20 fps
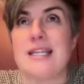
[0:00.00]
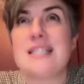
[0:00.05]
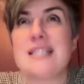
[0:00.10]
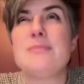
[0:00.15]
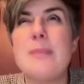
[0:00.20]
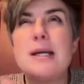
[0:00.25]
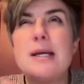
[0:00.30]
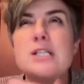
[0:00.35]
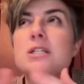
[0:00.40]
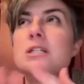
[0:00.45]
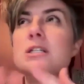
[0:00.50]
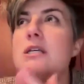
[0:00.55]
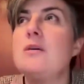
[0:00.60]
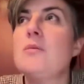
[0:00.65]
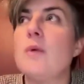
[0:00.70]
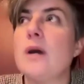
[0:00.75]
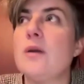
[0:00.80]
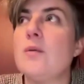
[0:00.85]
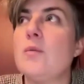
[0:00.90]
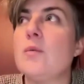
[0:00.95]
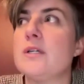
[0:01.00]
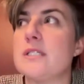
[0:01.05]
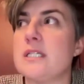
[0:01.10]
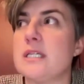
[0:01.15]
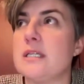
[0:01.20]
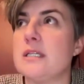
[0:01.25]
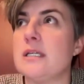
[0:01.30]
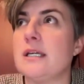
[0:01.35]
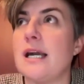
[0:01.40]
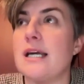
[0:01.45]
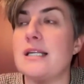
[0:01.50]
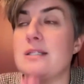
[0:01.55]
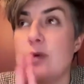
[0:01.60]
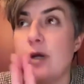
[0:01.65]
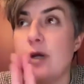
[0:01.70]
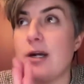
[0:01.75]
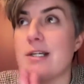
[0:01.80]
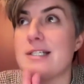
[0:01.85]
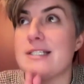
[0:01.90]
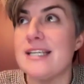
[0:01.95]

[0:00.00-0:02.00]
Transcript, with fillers: especially when we're dealing as we are